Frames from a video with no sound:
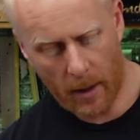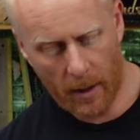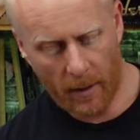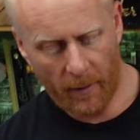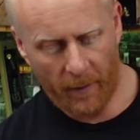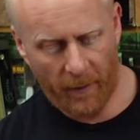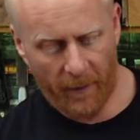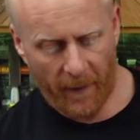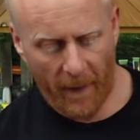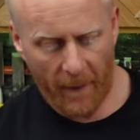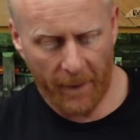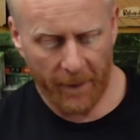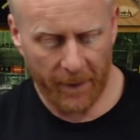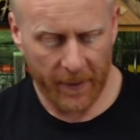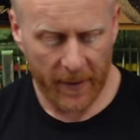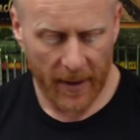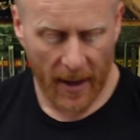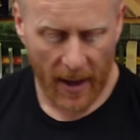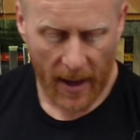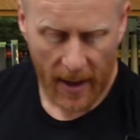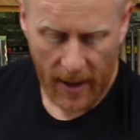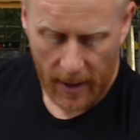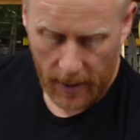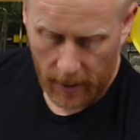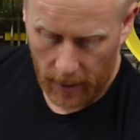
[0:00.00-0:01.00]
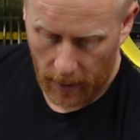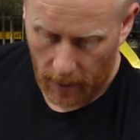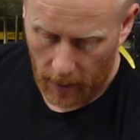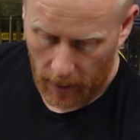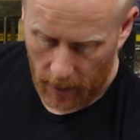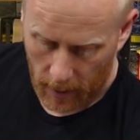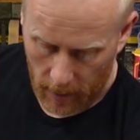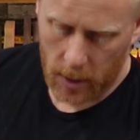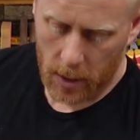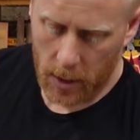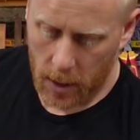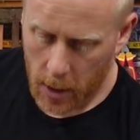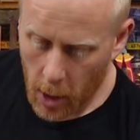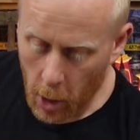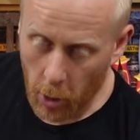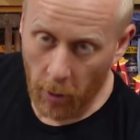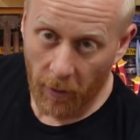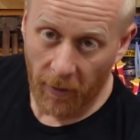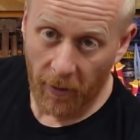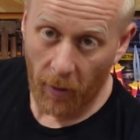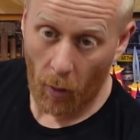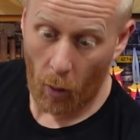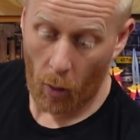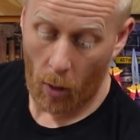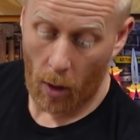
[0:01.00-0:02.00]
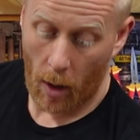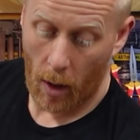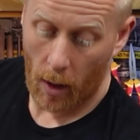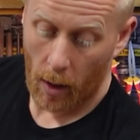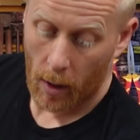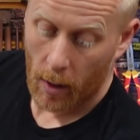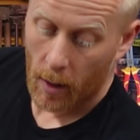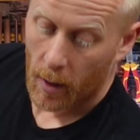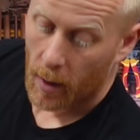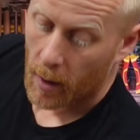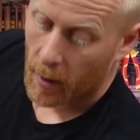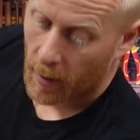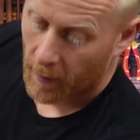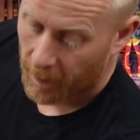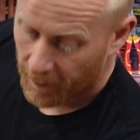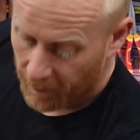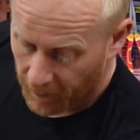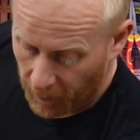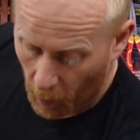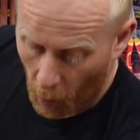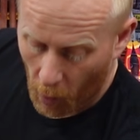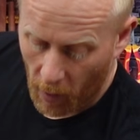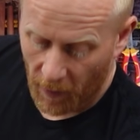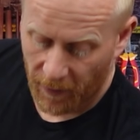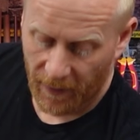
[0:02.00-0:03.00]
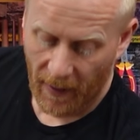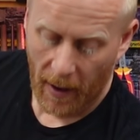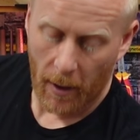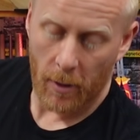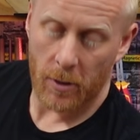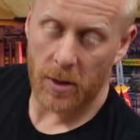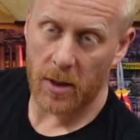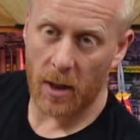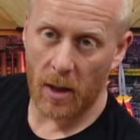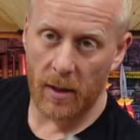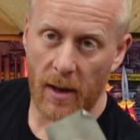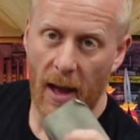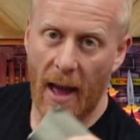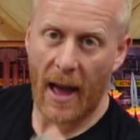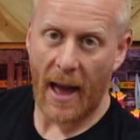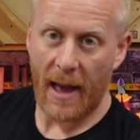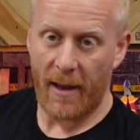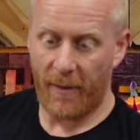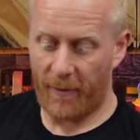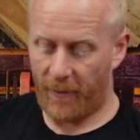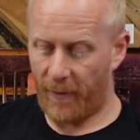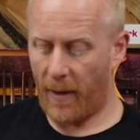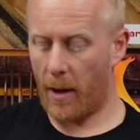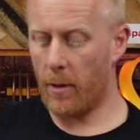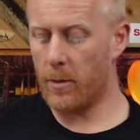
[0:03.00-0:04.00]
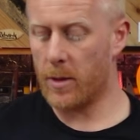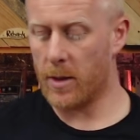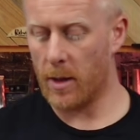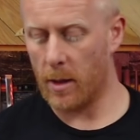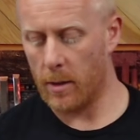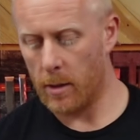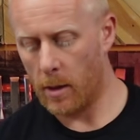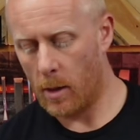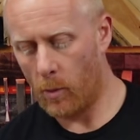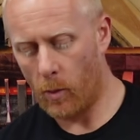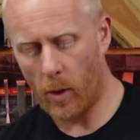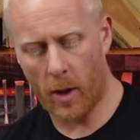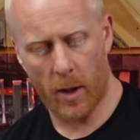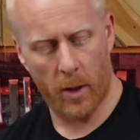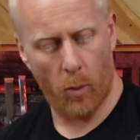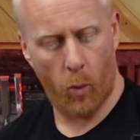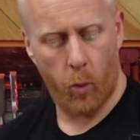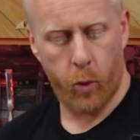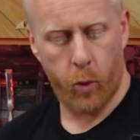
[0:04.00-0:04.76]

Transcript: 15, 2.4, 4,000, 8,000. We're going